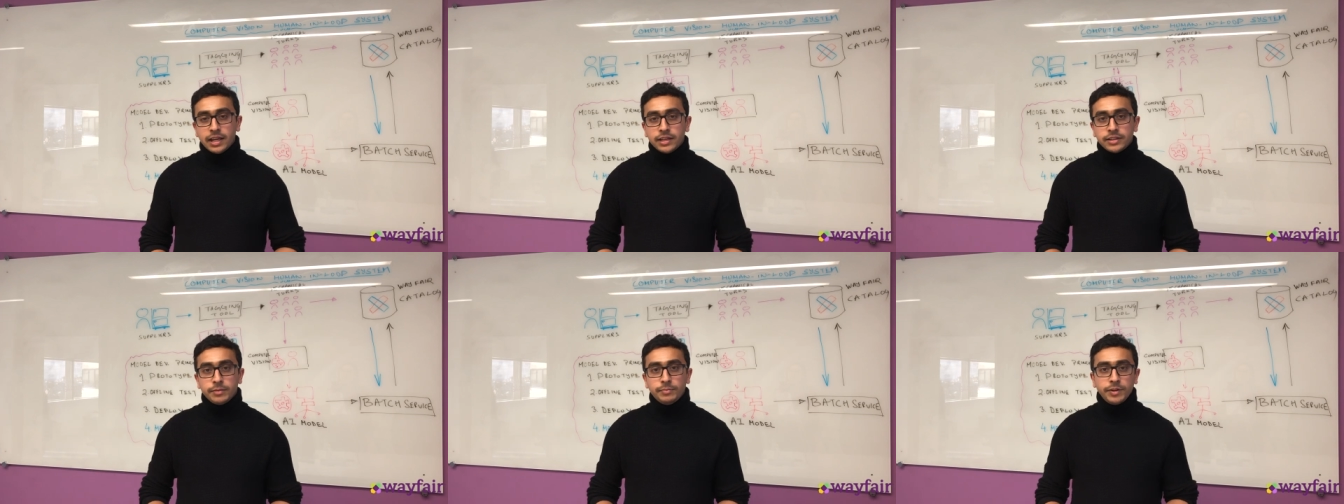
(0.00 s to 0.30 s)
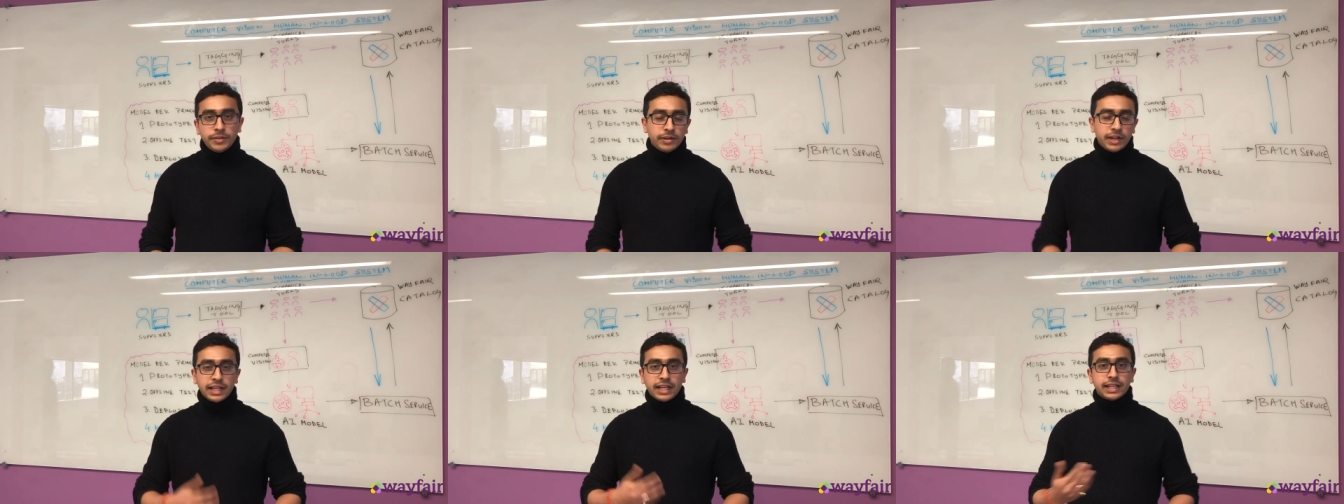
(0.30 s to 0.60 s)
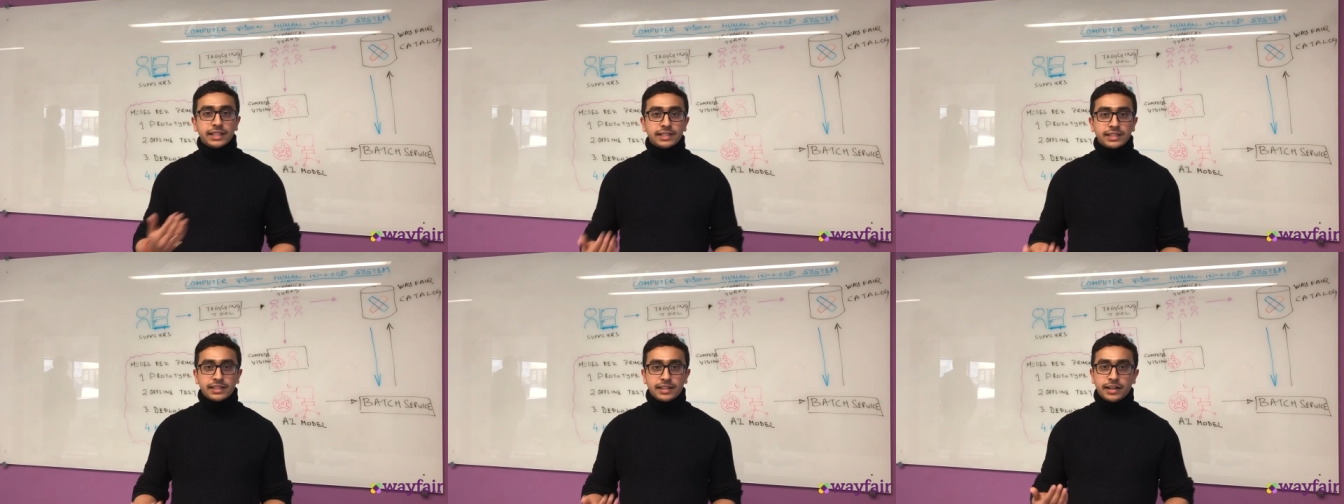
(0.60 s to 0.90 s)
So before I
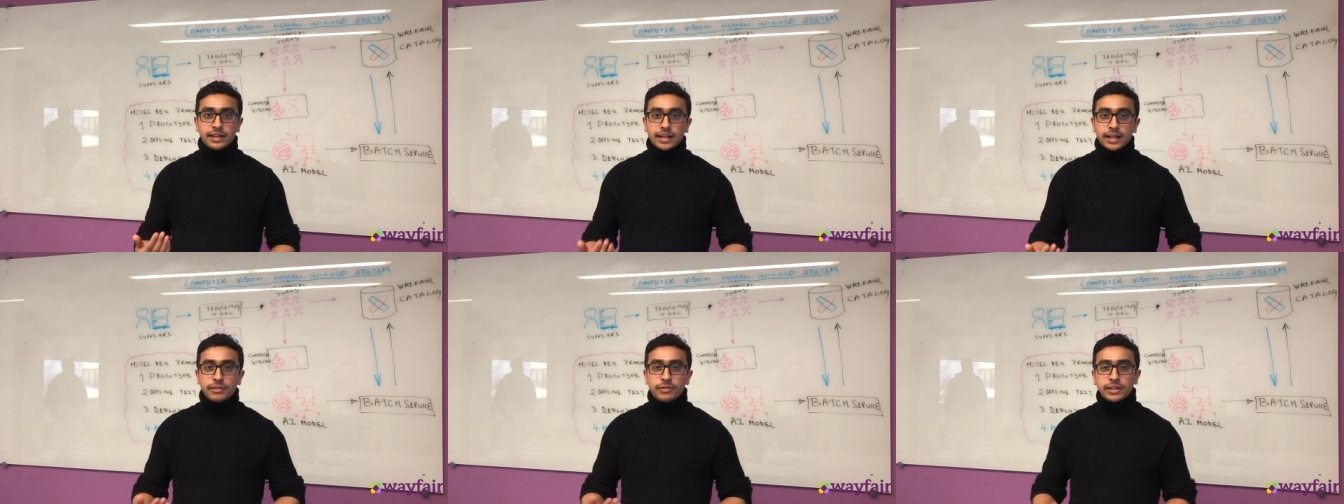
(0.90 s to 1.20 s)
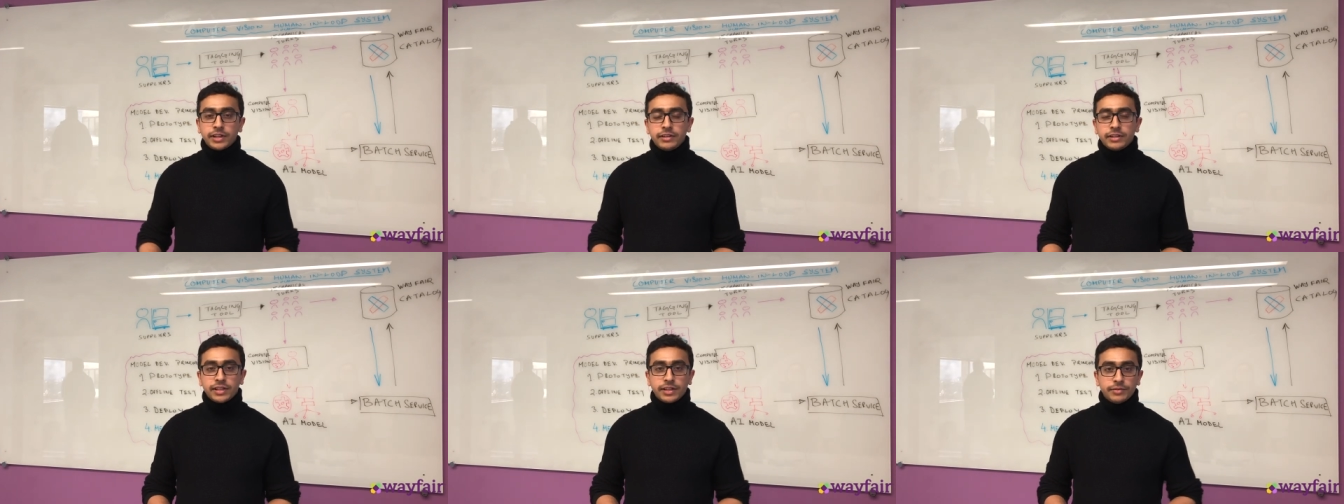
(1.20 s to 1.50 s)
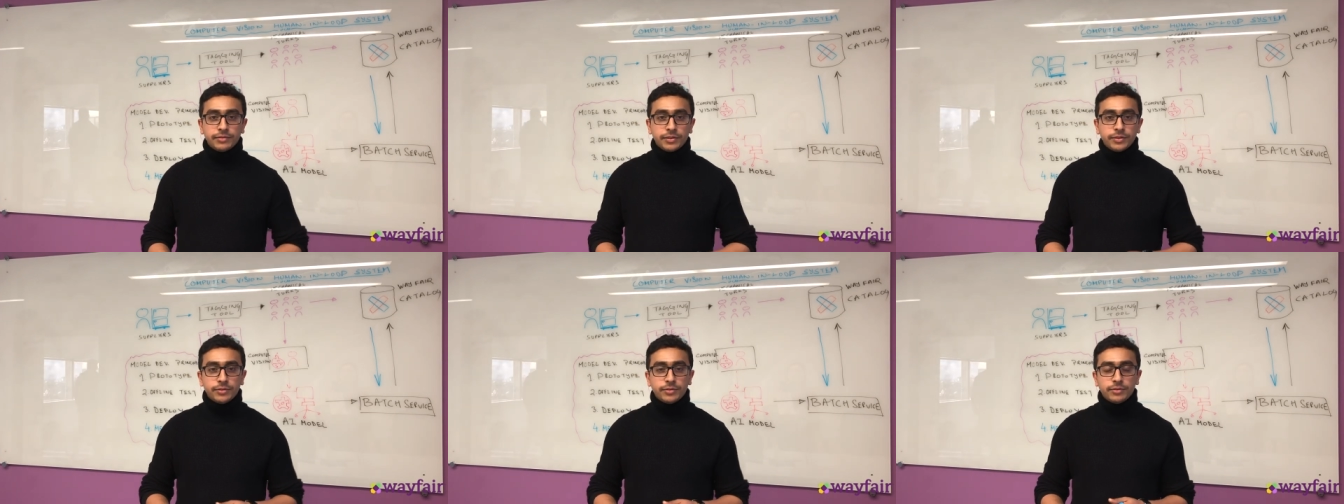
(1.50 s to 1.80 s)
get started, I wanted to
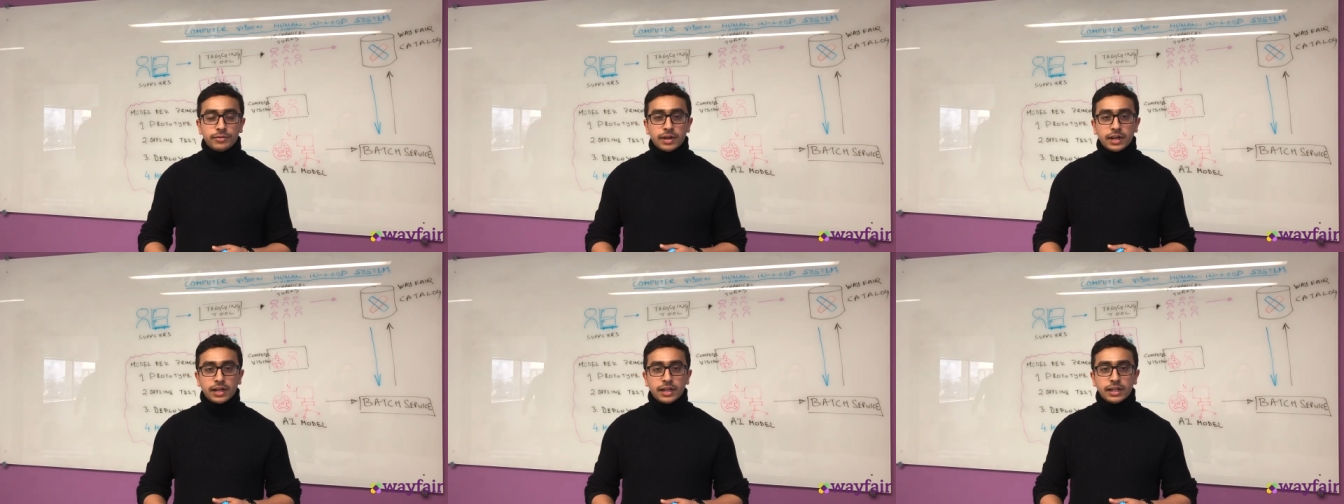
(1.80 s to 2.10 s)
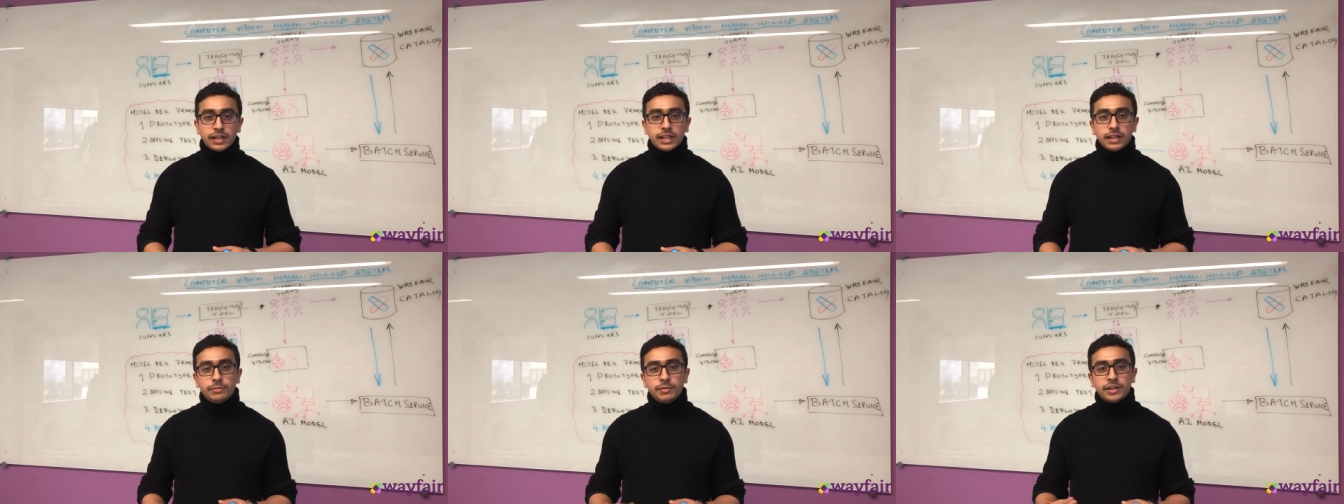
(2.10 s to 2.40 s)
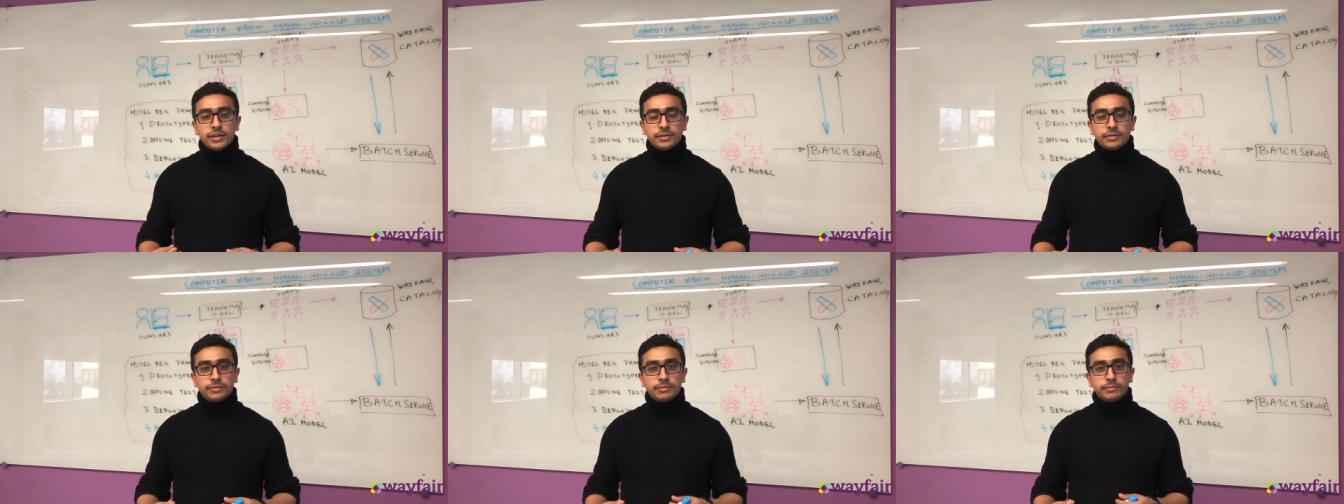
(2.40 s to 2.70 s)
give you a little
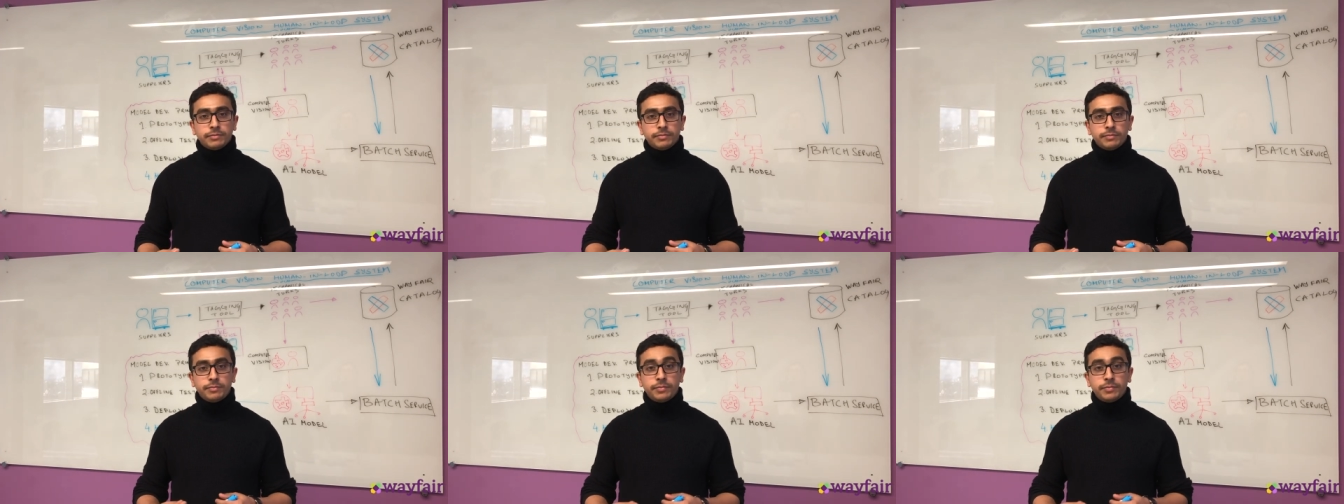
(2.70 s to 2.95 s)
bit of